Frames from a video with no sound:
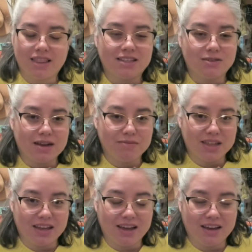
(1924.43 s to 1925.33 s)
That's what I'm
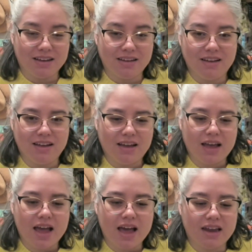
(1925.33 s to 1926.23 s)
thinking,
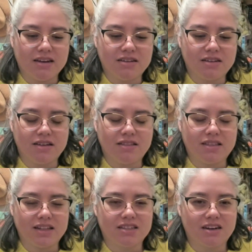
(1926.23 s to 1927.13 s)
and
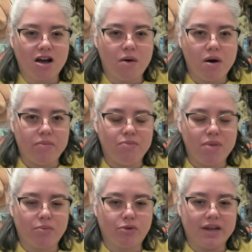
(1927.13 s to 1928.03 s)
that's gonna come up in
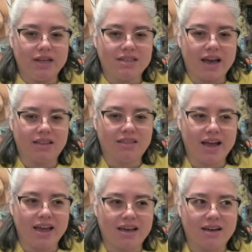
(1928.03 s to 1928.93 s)
memories that
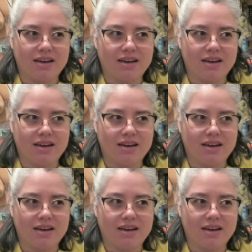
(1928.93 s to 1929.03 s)
like